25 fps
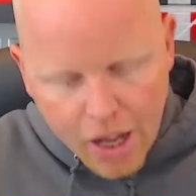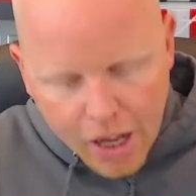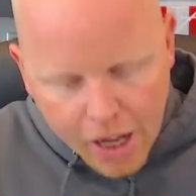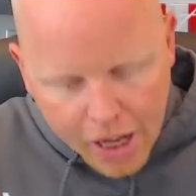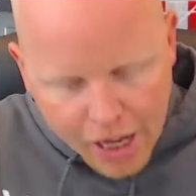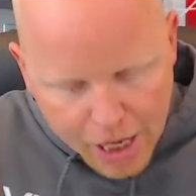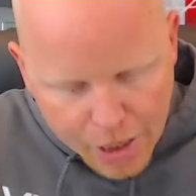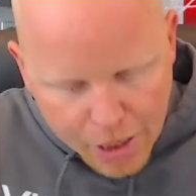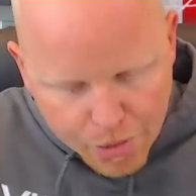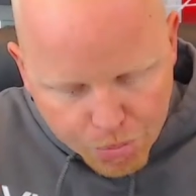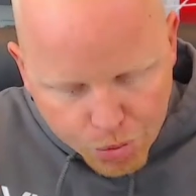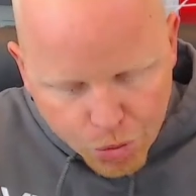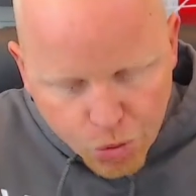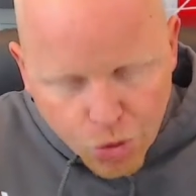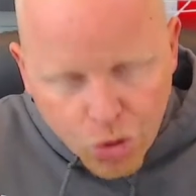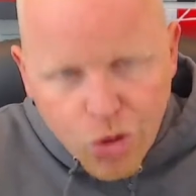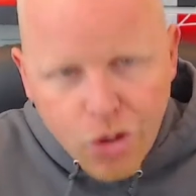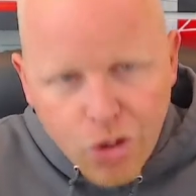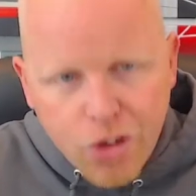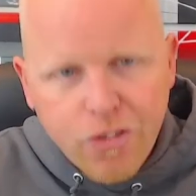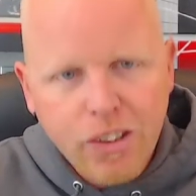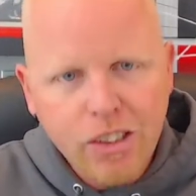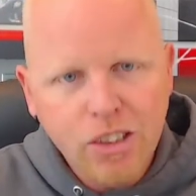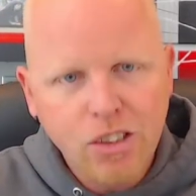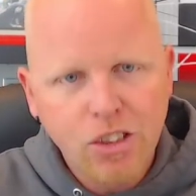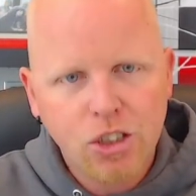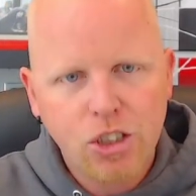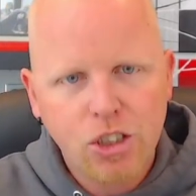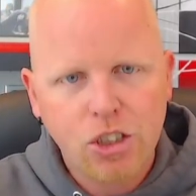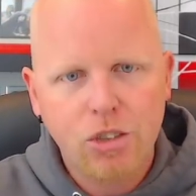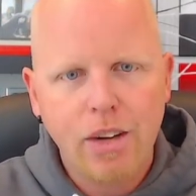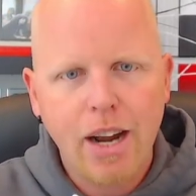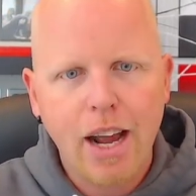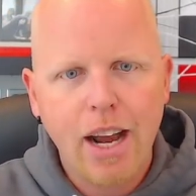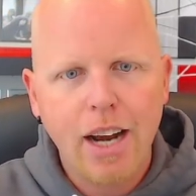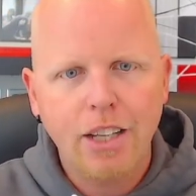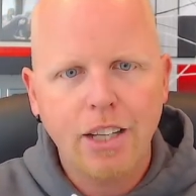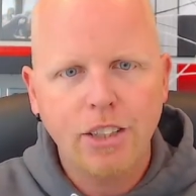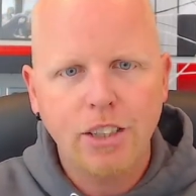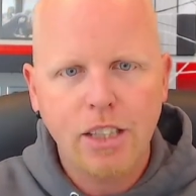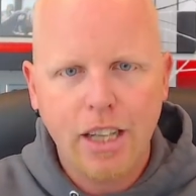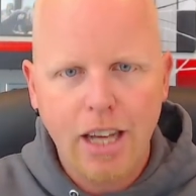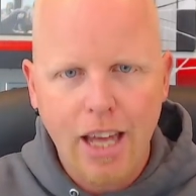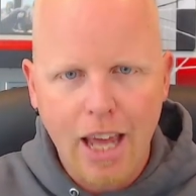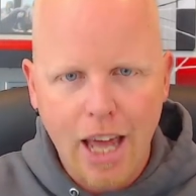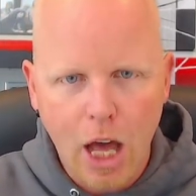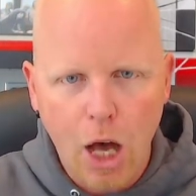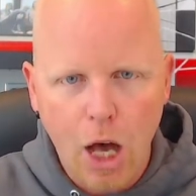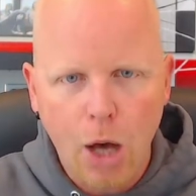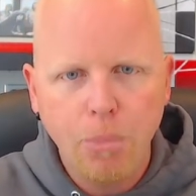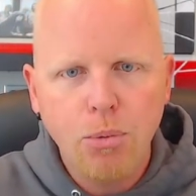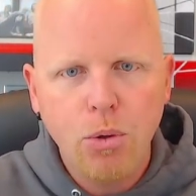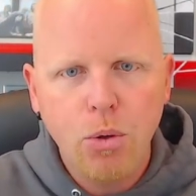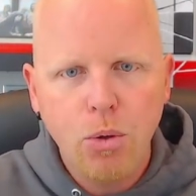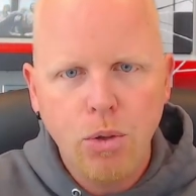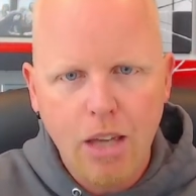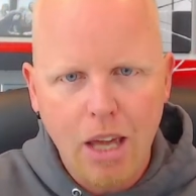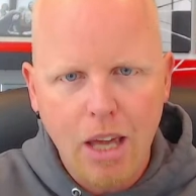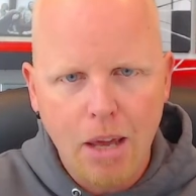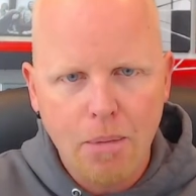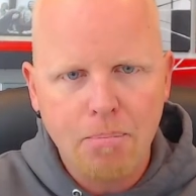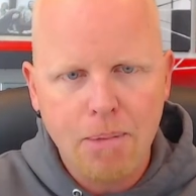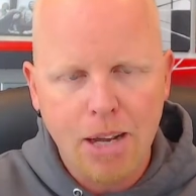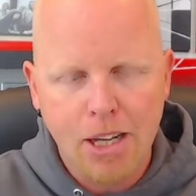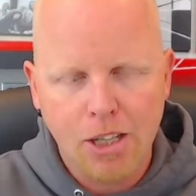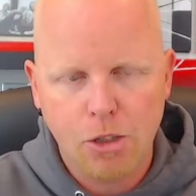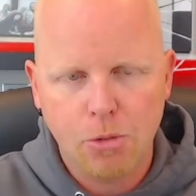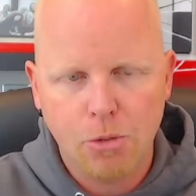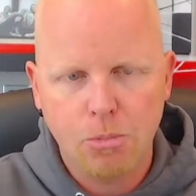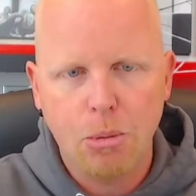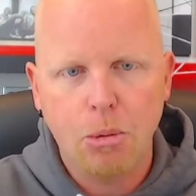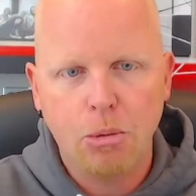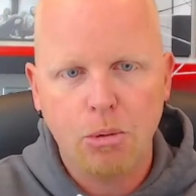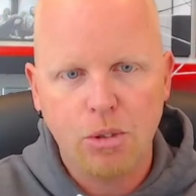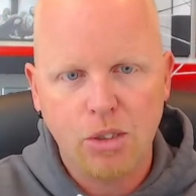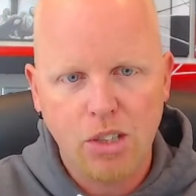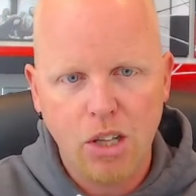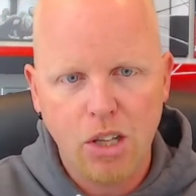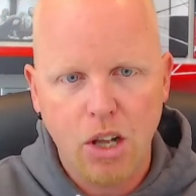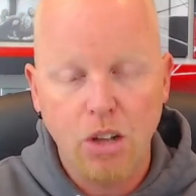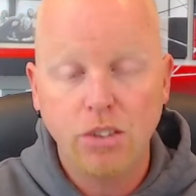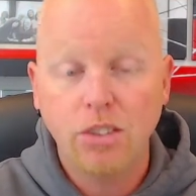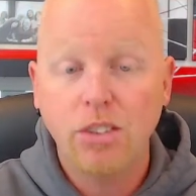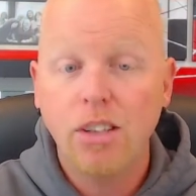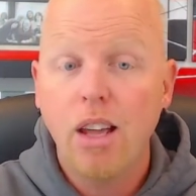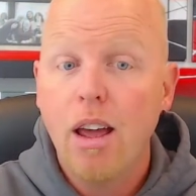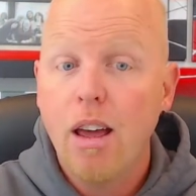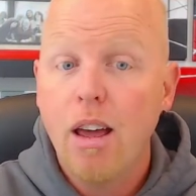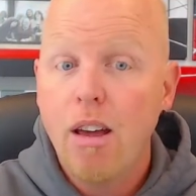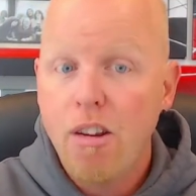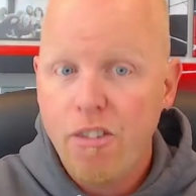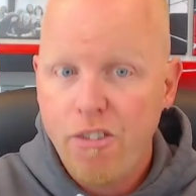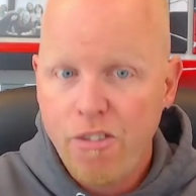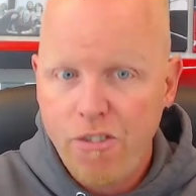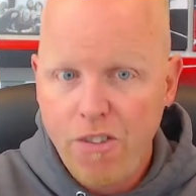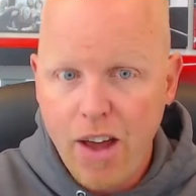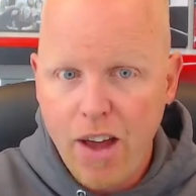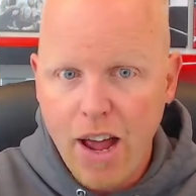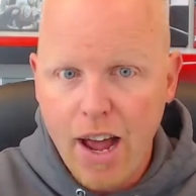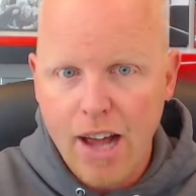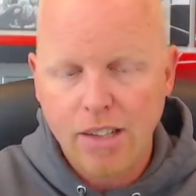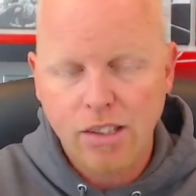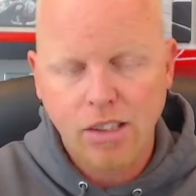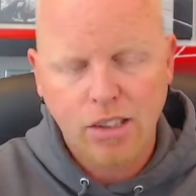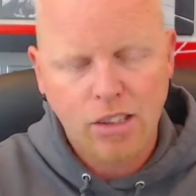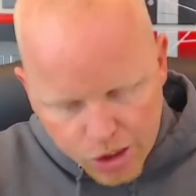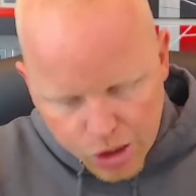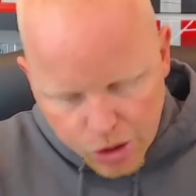A proven strategy to help you get measurable results fast.